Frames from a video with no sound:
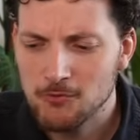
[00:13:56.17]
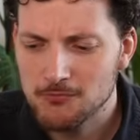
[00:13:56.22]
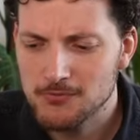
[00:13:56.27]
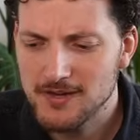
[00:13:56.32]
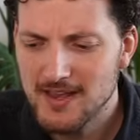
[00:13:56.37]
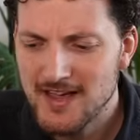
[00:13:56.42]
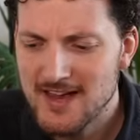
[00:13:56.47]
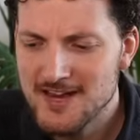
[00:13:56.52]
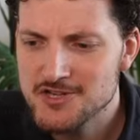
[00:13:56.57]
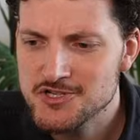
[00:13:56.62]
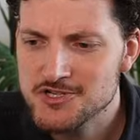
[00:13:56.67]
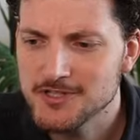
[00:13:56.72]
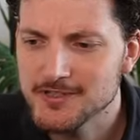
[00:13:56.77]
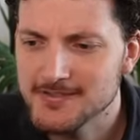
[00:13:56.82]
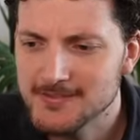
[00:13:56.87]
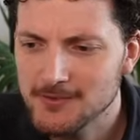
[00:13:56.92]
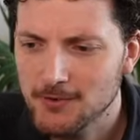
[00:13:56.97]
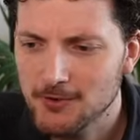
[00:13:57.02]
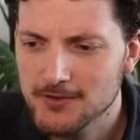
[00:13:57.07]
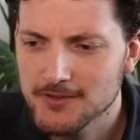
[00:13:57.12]
flash
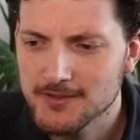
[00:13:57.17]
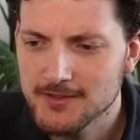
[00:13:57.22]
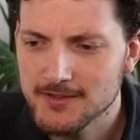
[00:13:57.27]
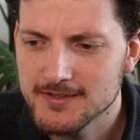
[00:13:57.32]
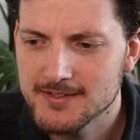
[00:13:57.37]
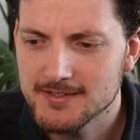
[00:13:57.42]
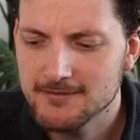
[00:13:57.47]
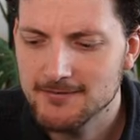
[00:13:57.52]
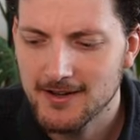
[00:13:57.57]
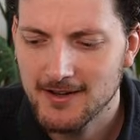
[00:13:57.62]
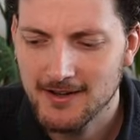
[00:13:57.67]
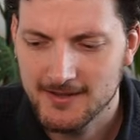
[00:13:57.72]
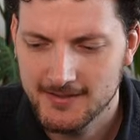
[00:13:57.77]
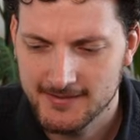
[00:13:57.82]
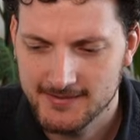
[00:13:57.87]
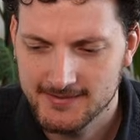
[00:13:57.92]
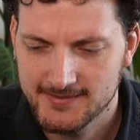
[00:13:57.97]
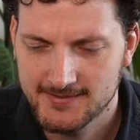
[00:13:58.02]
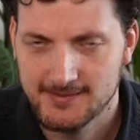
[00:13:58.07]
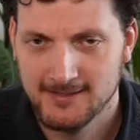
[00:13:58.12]
this on the
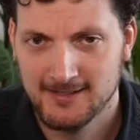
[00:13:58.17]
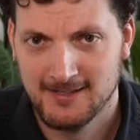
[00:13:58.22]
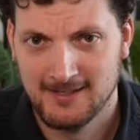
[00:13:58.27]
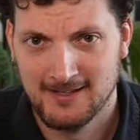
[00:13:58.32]
device?